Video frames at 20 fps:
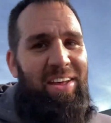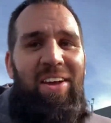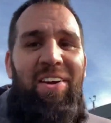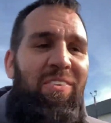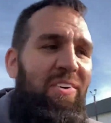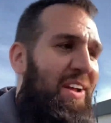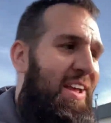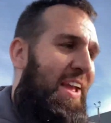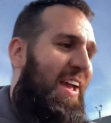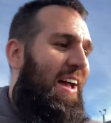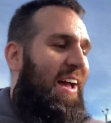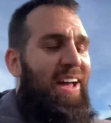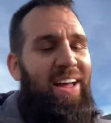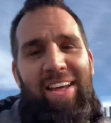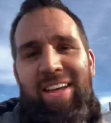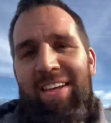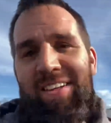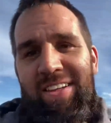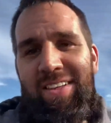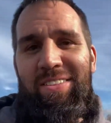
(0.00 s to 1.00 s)

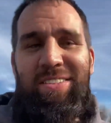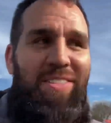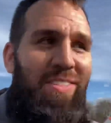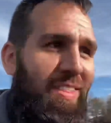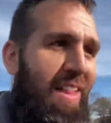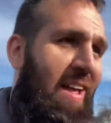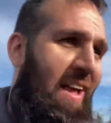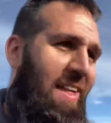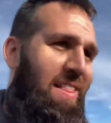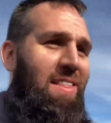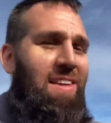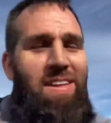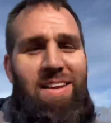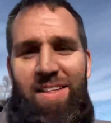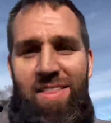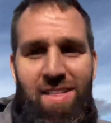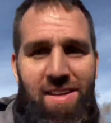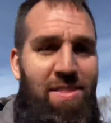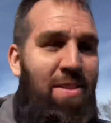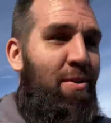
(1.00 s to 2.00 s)
Like I said
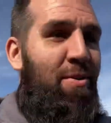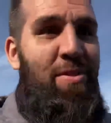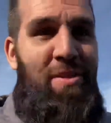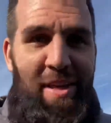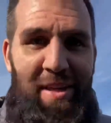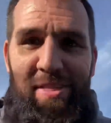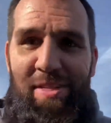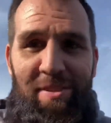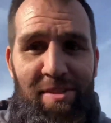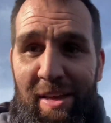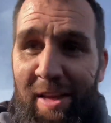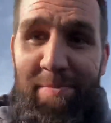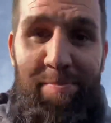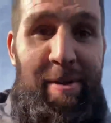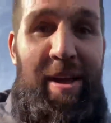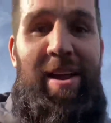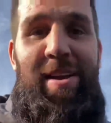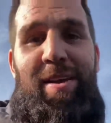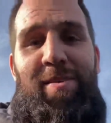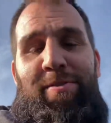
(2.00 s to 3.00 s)
those things just ain't
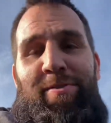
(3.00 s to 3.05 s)
big enough